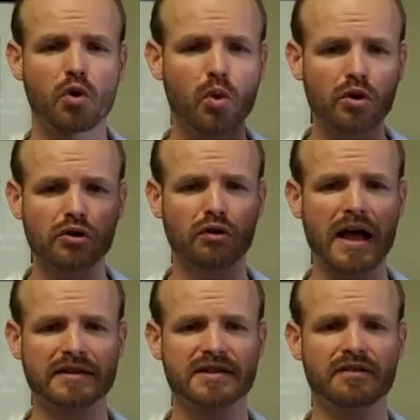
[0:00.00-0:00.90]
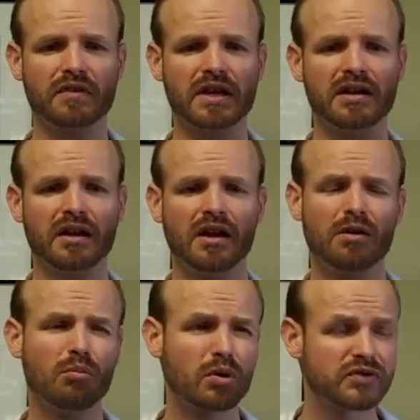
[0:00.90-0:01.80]
cortical activity,
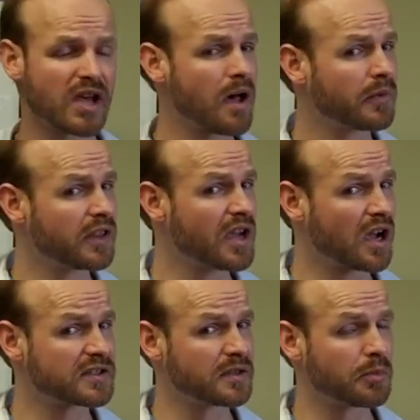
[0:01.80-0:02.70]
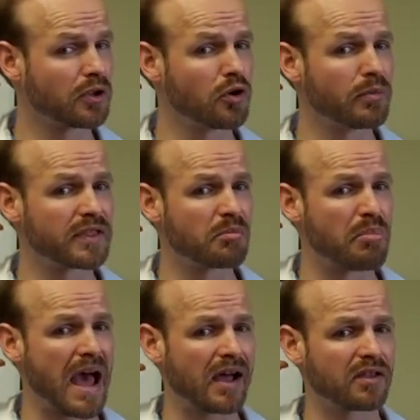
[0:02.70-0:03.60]
most common in the occipital lobe at the
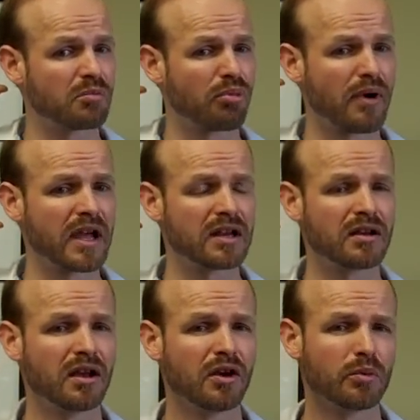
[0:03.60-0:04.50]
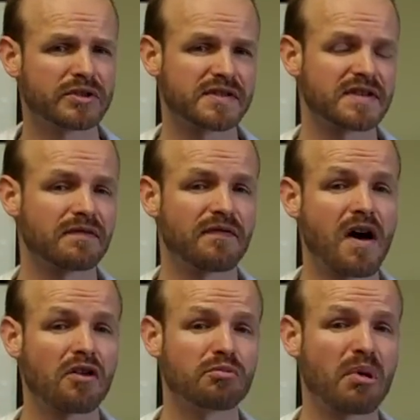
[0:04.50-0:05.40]
back of the brain, which is then
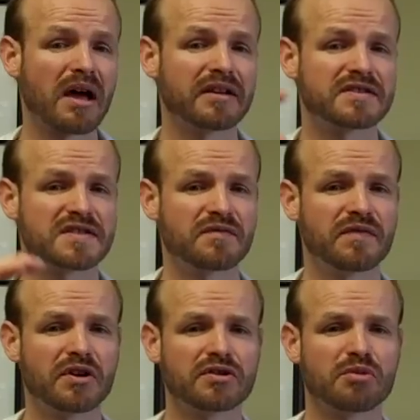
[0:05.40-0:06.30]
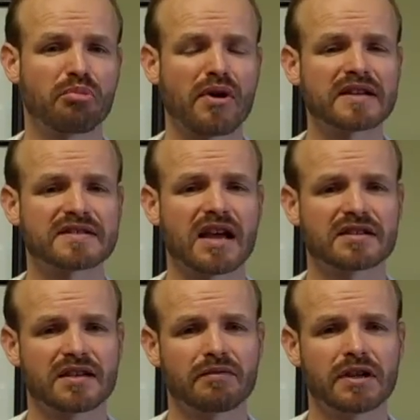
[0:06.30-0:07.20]
followed by severe depressed
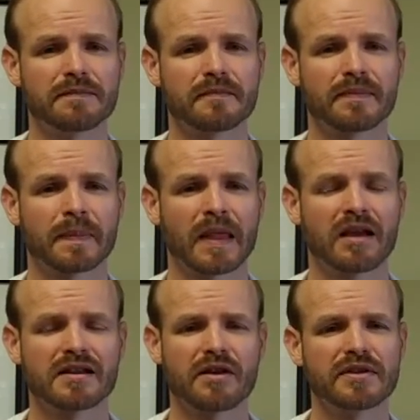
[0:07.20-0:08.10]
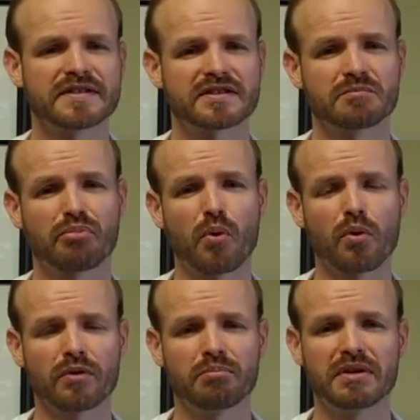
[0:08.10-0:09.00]
activity. Now this is
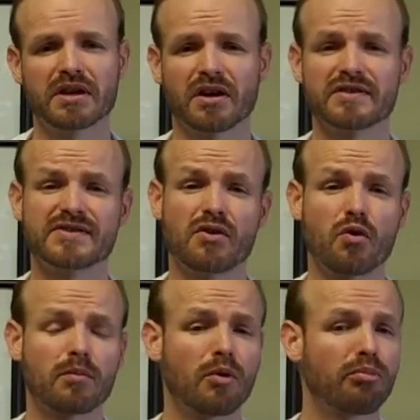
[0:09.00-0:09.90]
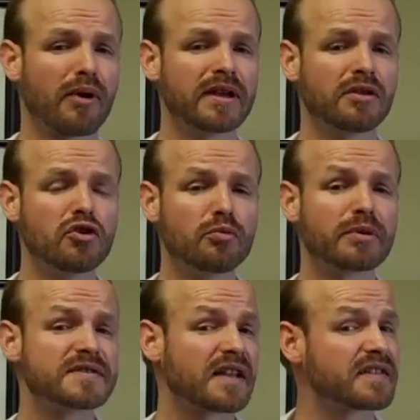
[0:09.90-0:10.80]
important because the normal brain loop
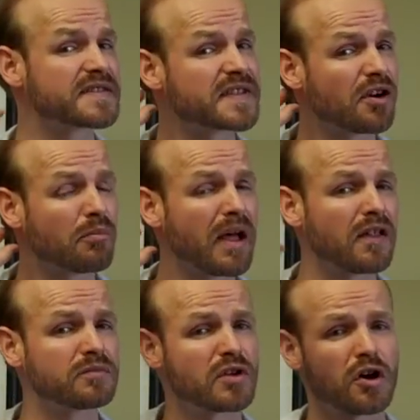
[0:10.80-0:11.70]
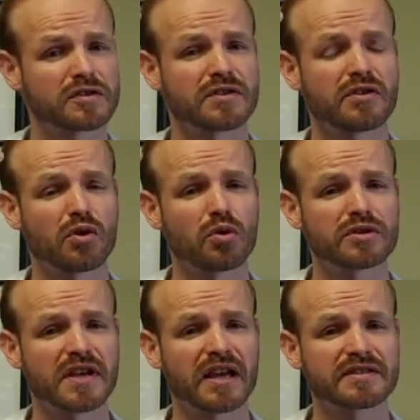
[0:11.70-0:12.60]
is that the cerebellum talks to the
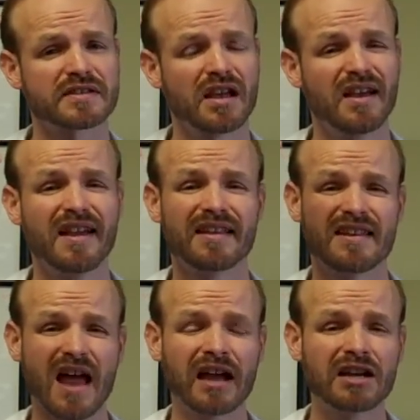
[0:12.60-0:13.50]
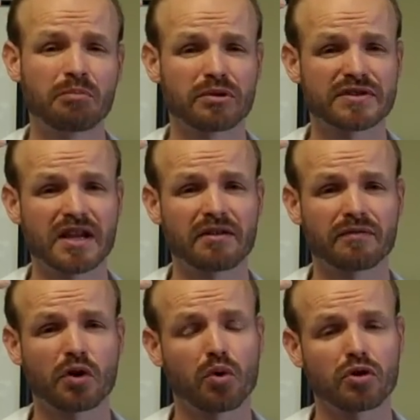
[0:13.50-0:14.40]
cortex. 90% of the
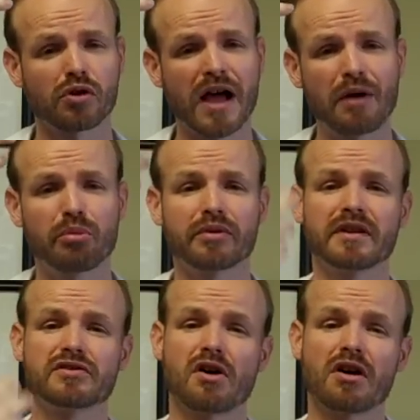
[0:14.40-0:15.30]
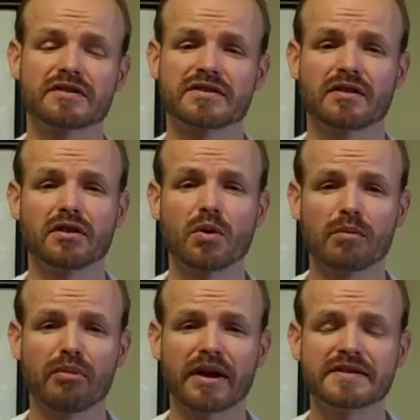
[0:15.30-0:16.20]
cortical output then talks to the lower
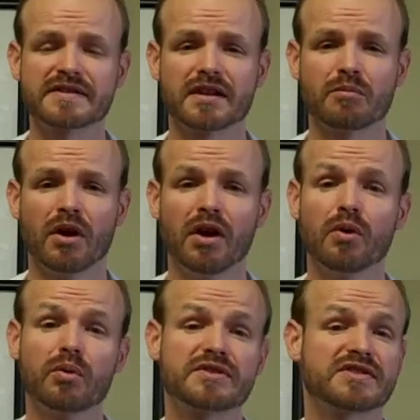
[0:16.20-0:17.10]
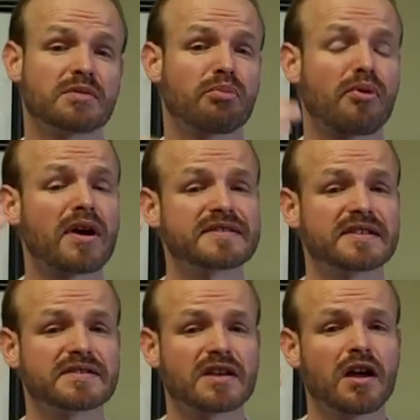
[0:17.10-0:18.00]
brainstem, which
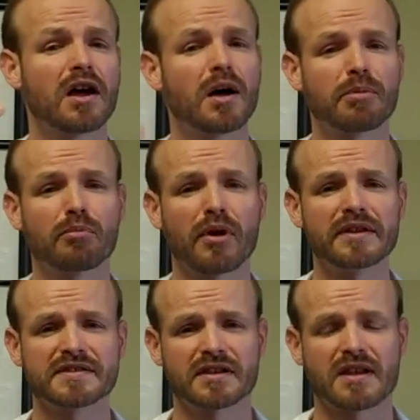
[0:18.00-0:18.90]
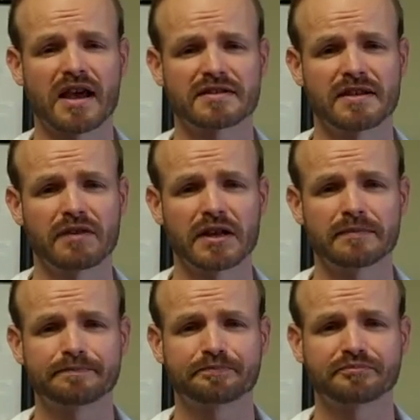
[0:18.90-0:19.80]
suppresses upper brainstem activity.
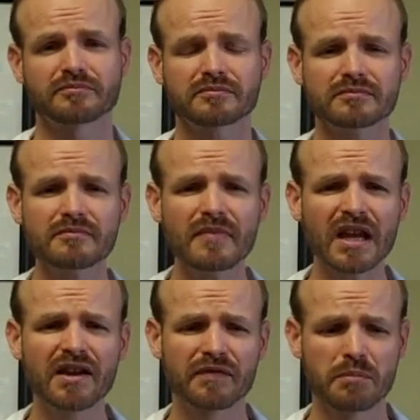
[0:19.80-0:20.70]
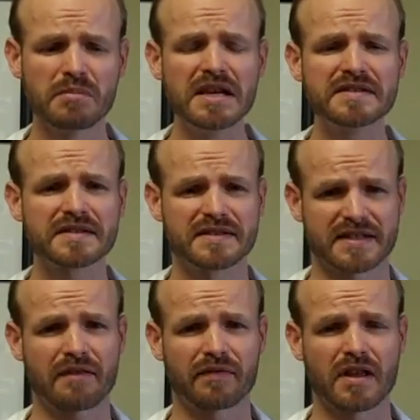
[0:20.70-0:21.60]
If the
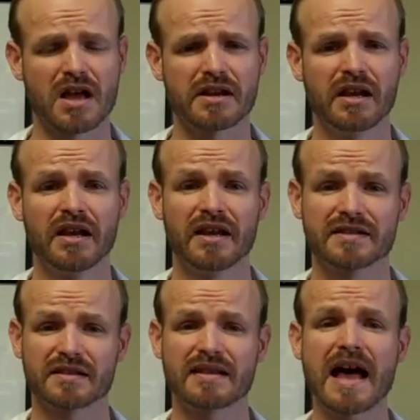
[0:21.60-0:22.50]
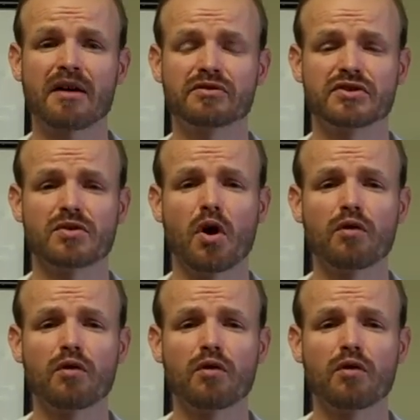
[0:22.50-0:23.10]
mesencephalon is allowed to